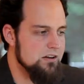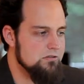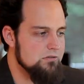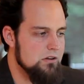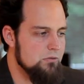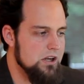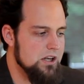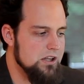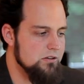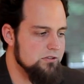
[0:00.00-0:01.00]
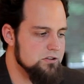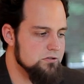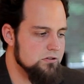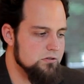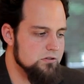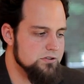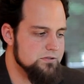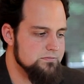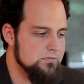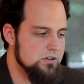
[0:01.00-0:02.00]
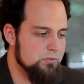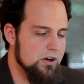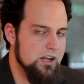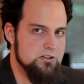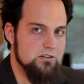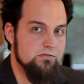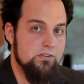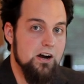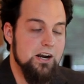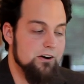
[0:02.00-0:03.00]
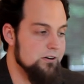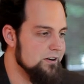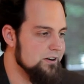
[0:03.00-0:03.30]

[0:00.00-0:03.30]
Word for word: and, and reconnect those extra cores. It'll probably catch on fire.